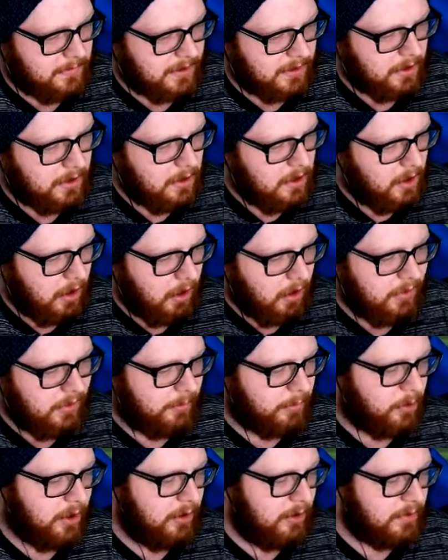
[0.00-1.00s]
like all the
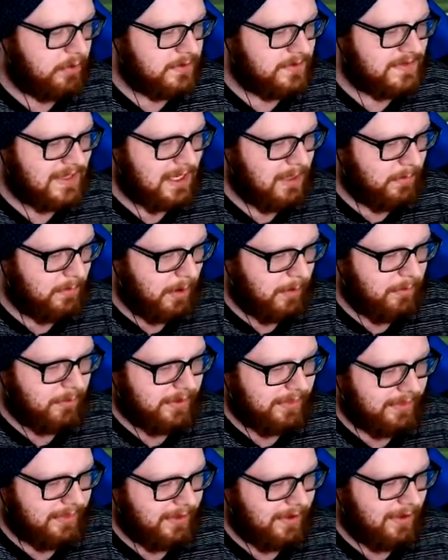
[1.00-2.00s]
pros keep up
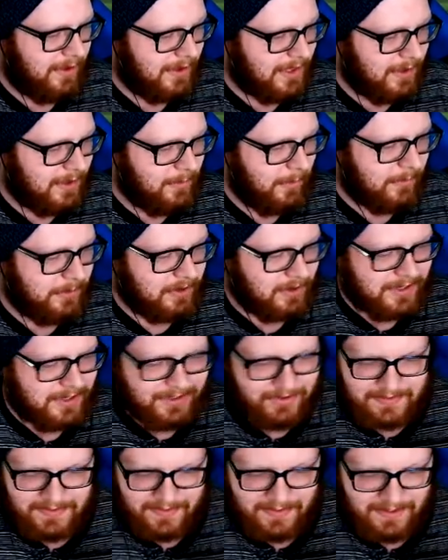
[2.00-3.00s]
with their
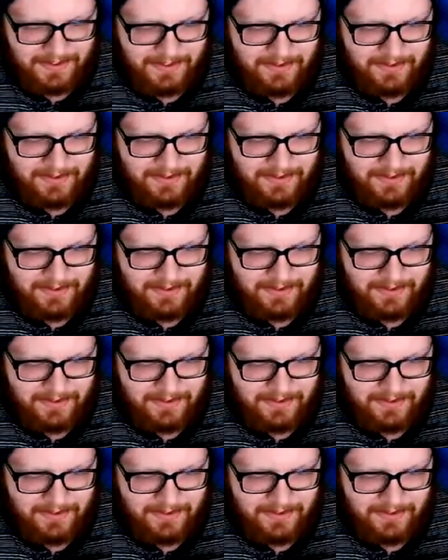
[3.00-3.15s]
kills on like a